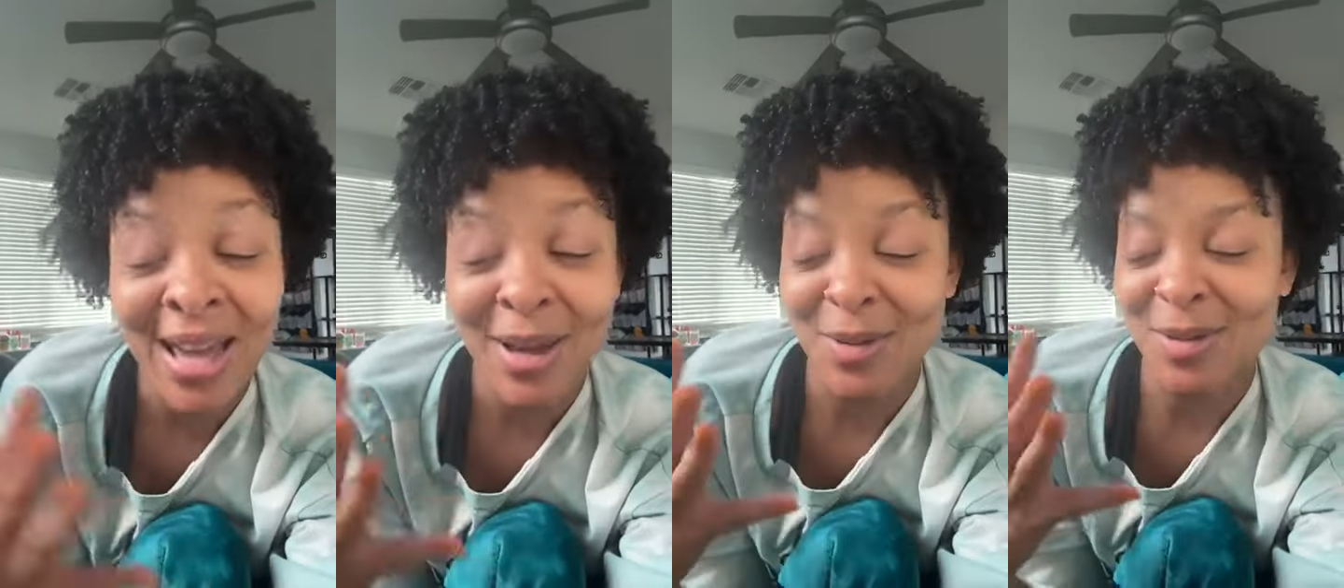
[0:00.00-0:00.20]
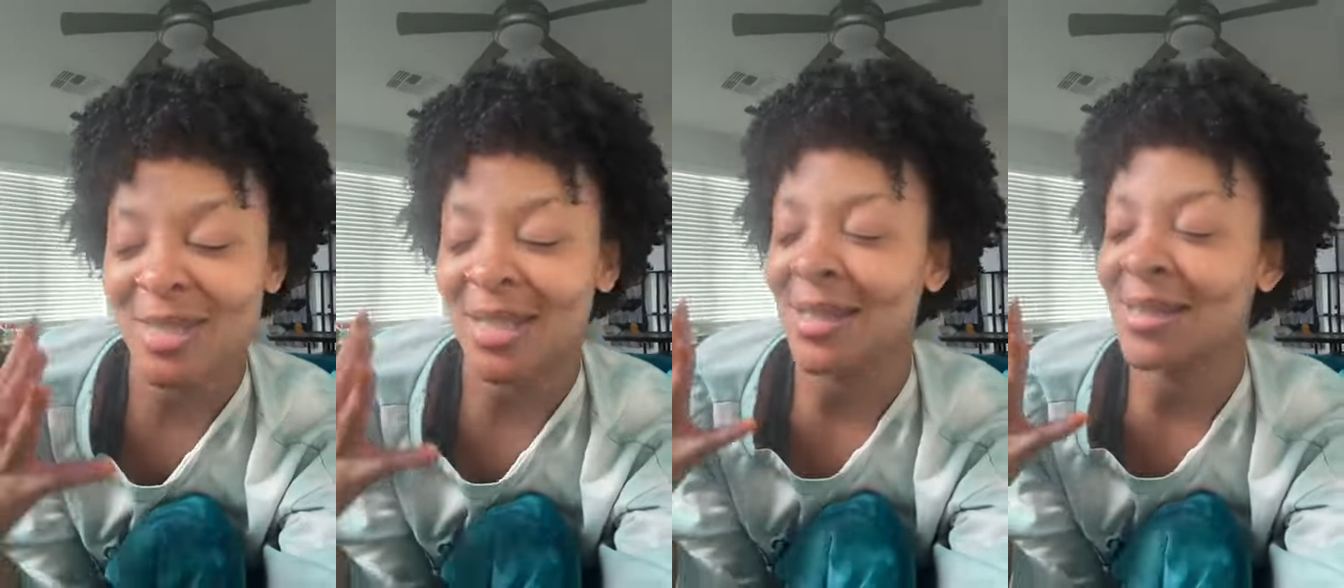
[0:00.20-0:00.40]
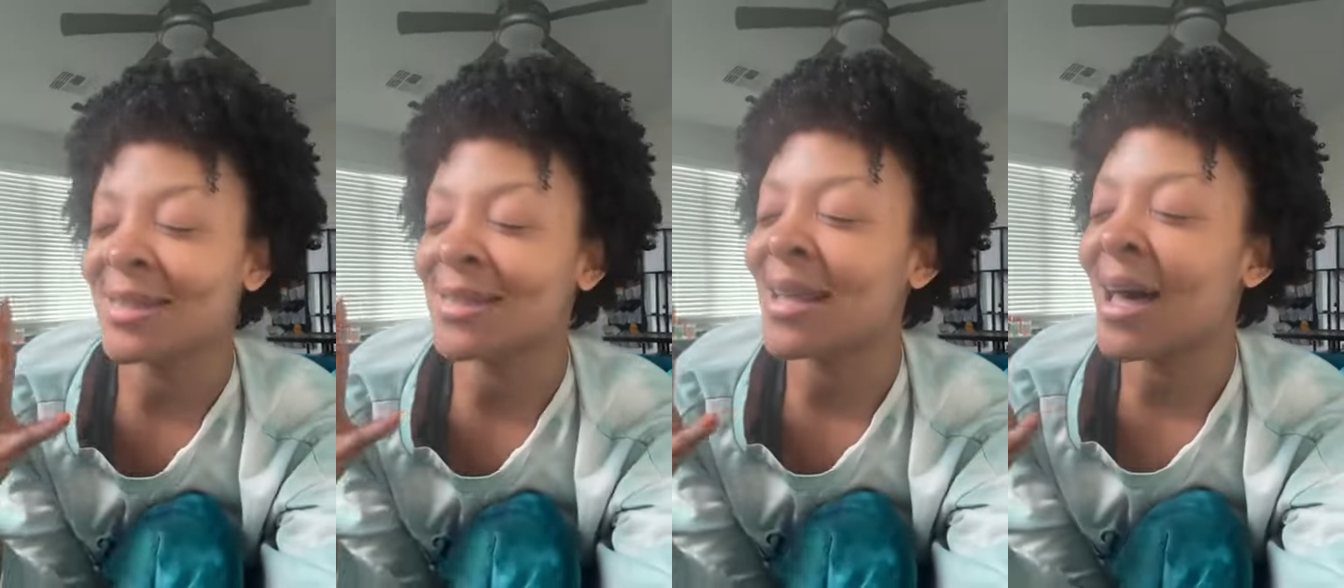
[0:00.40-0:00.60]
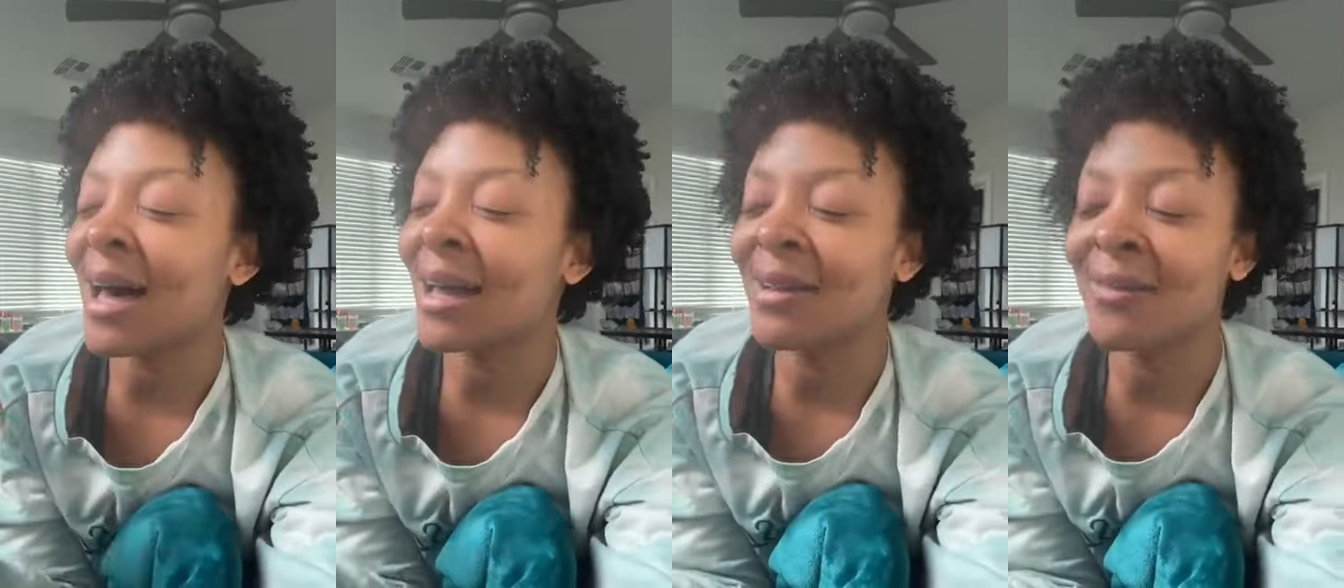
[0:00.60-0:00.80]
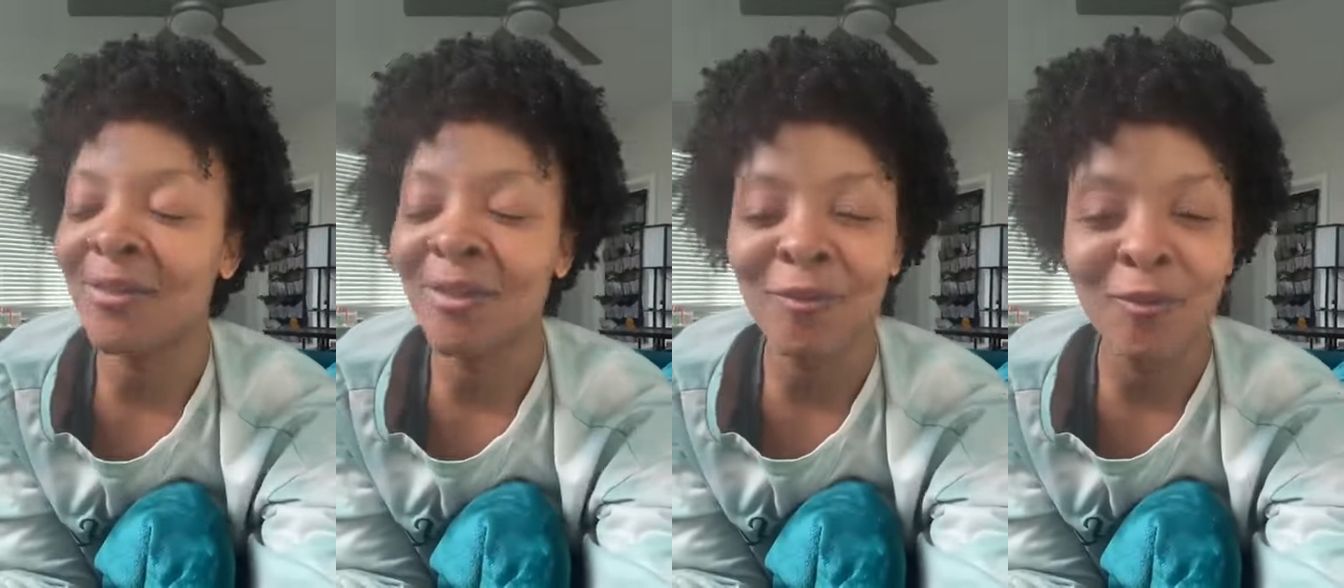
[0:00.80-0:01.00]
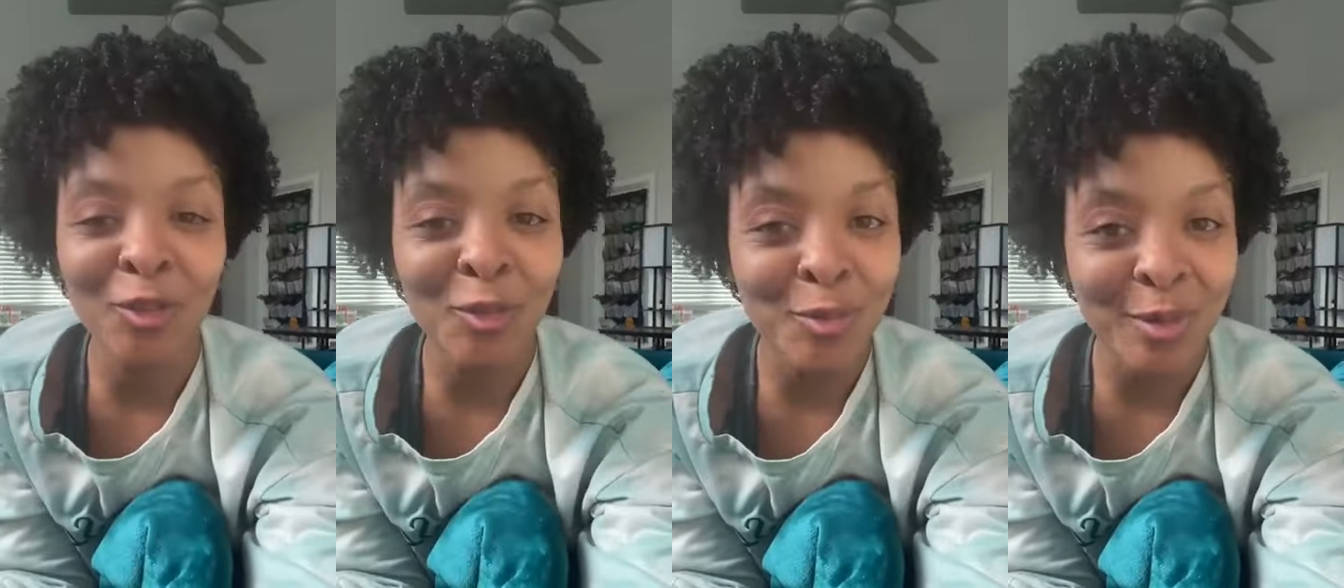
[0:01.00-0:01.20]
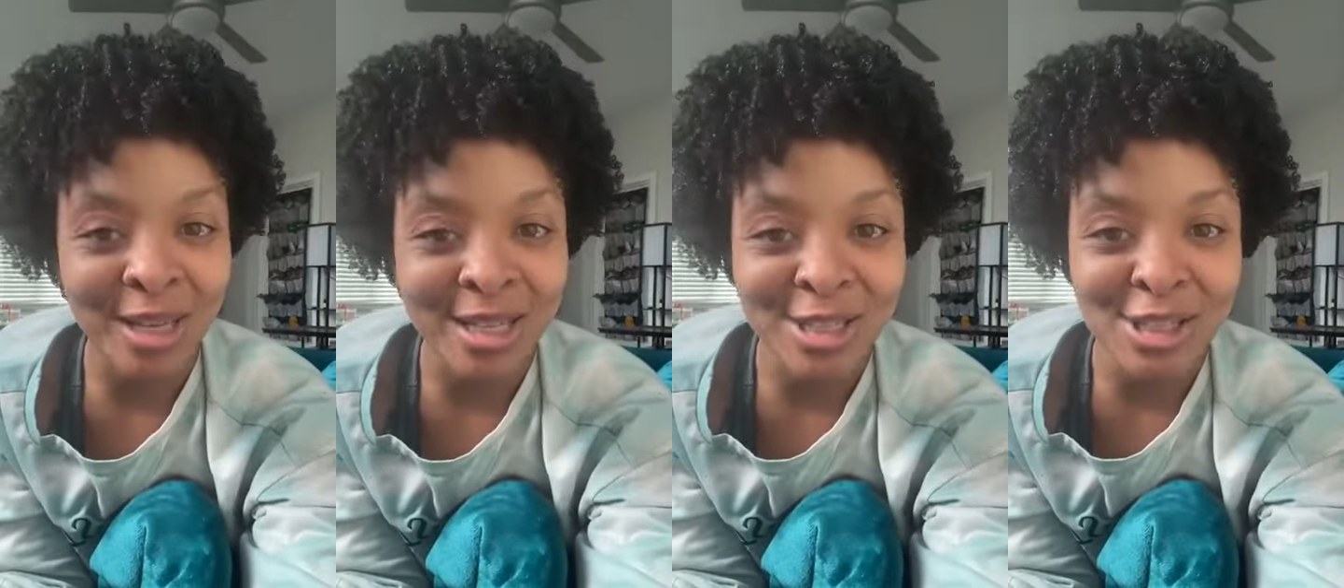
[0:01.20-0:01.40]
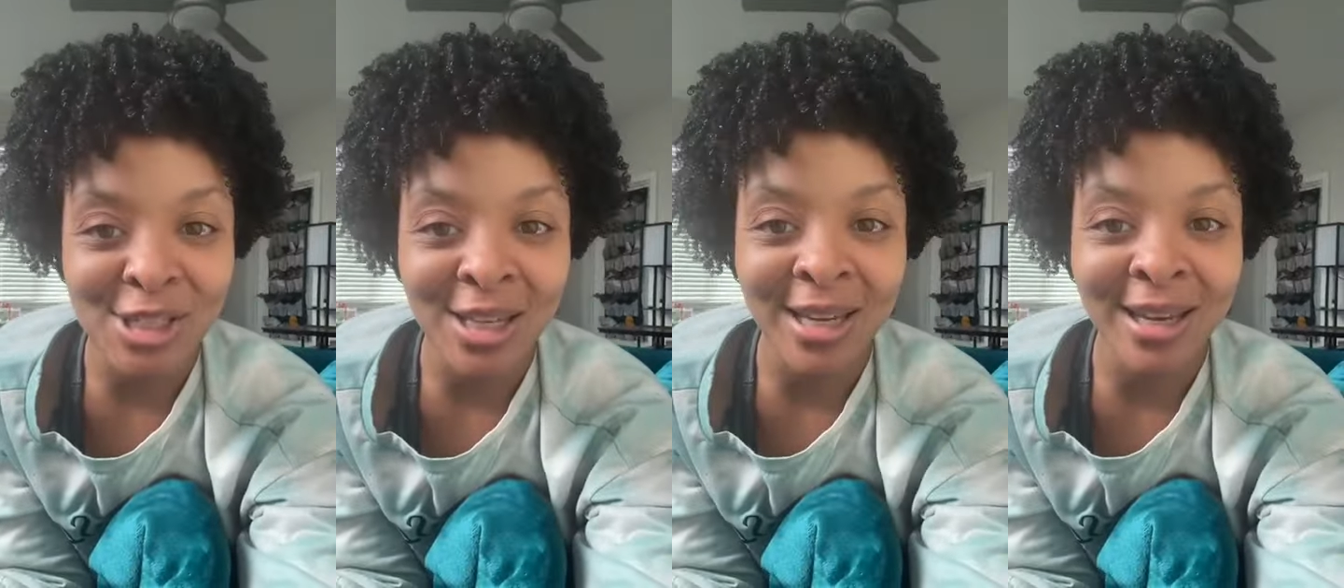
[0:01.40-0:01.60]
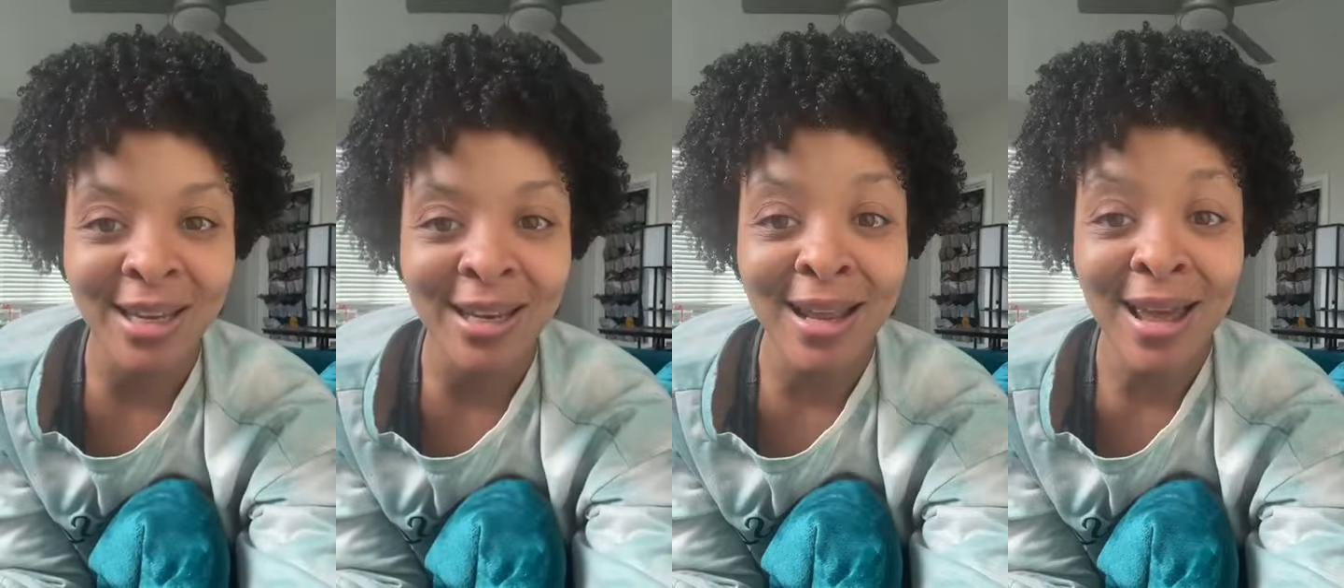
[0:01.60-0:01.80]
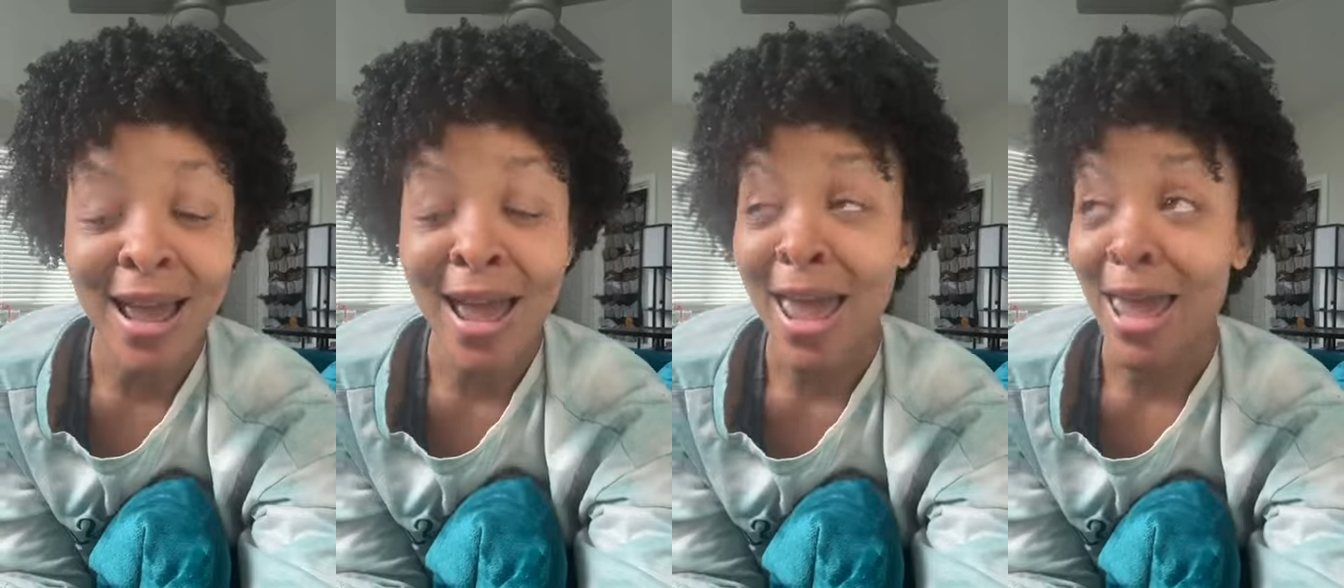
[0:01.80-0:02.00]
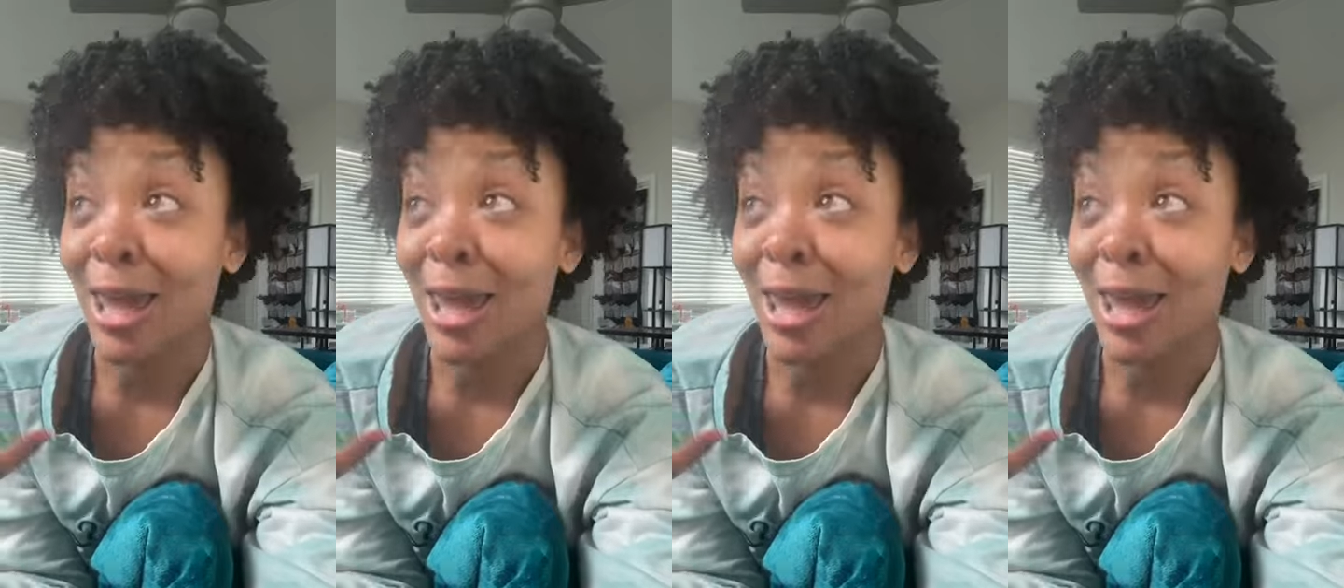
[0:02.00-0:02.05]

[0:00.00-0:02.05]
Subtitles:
There's a lot of information.